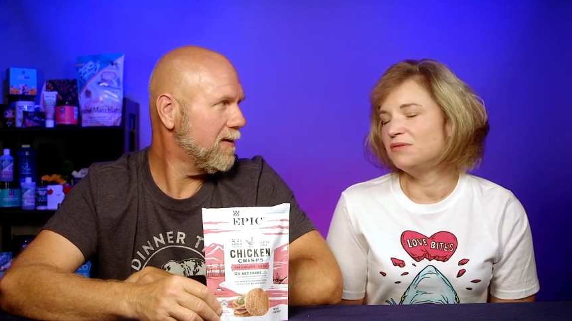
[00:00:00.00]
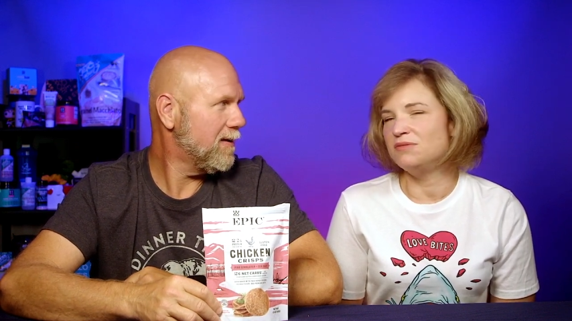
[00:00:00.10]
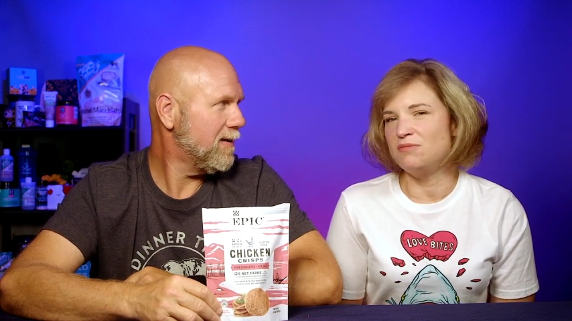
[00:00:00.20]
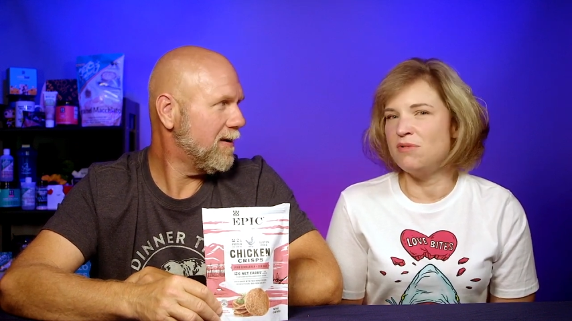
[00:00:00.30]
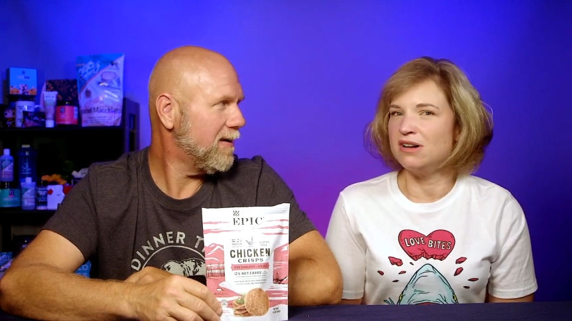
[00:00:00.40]

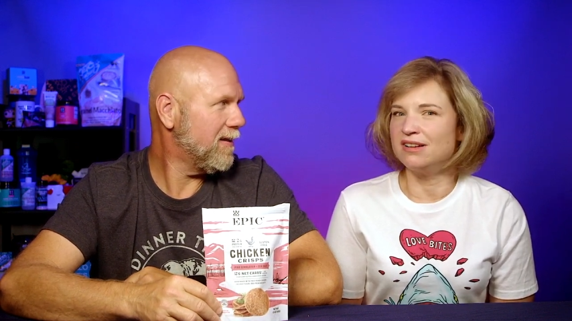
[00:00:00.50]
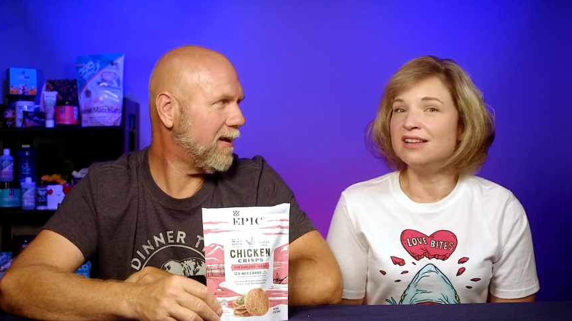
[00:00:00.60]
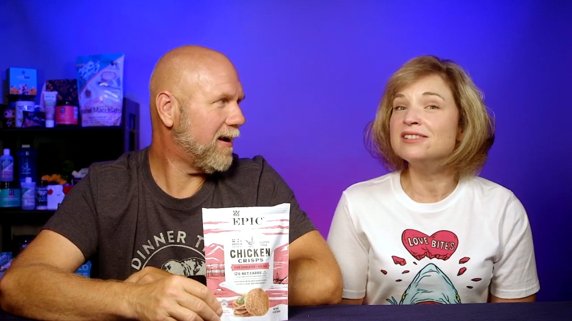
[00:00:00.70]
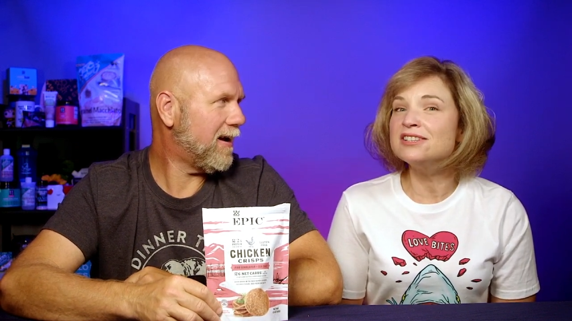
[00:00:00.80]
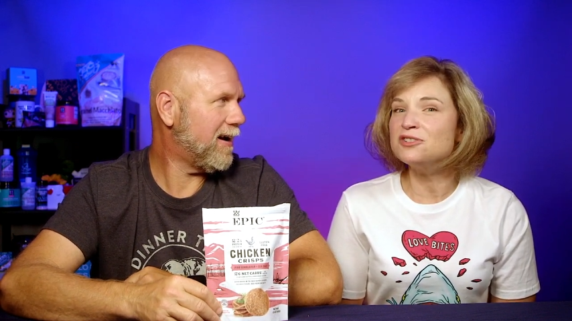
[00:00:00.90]
Speaker 1: Well, a
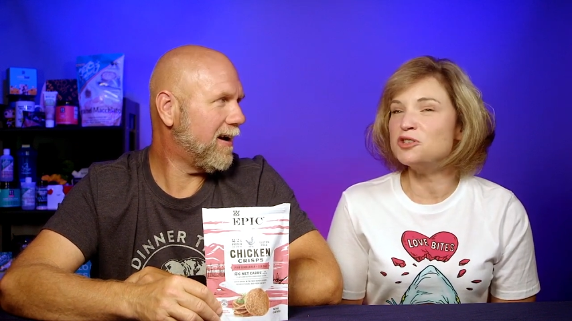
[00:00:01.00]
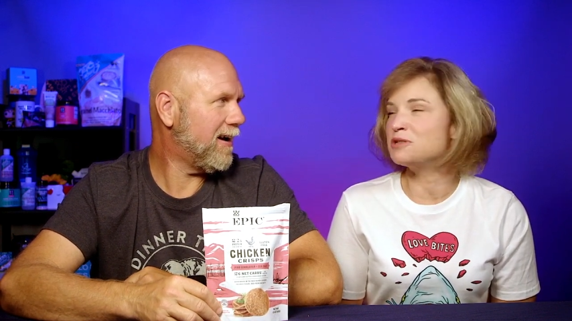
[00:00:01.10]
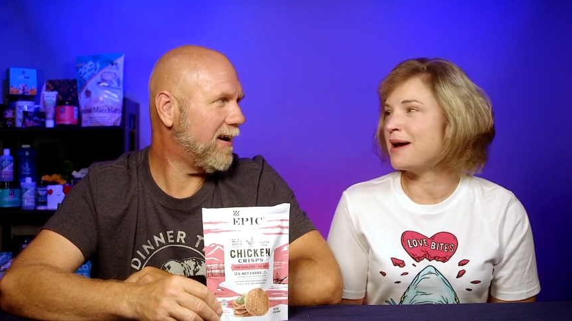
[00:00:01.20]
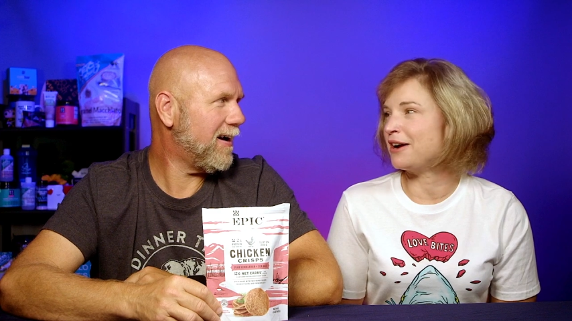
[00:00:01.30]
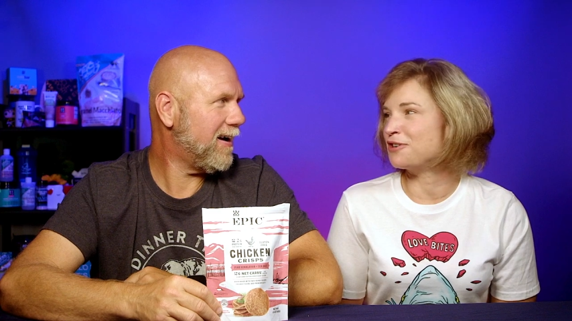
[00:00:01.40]
little
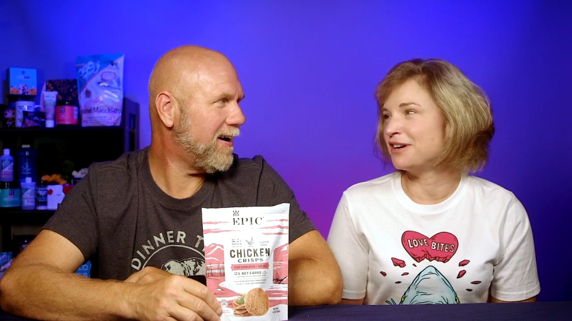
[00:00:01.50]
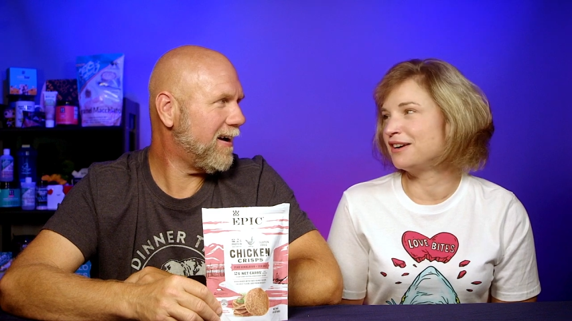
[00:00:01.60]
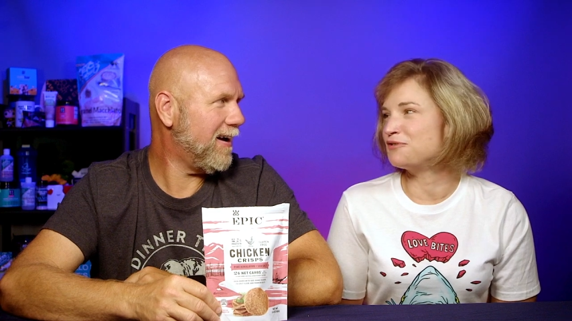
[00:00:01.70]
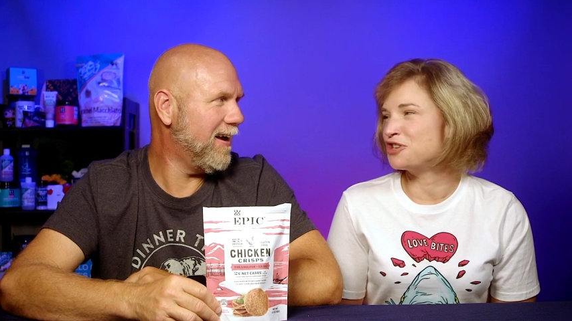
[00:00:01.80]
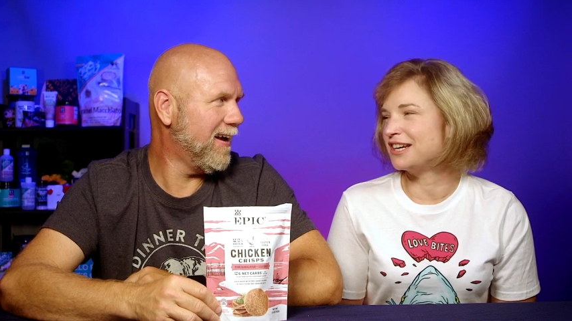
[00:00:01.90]
smattering
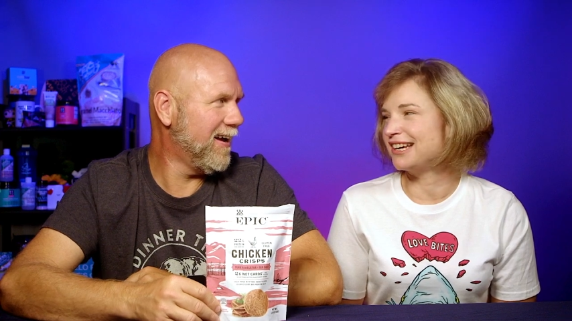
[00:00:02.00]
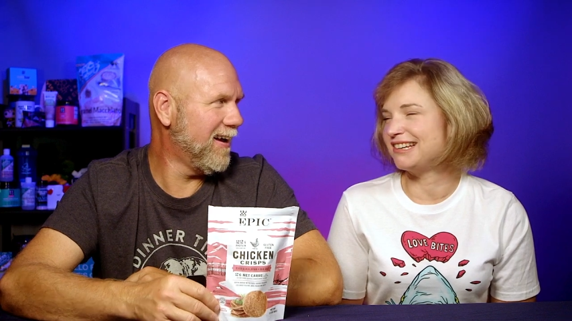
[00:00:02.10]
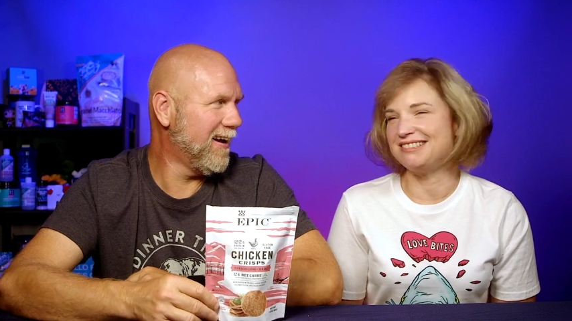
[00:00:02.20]
of chicken.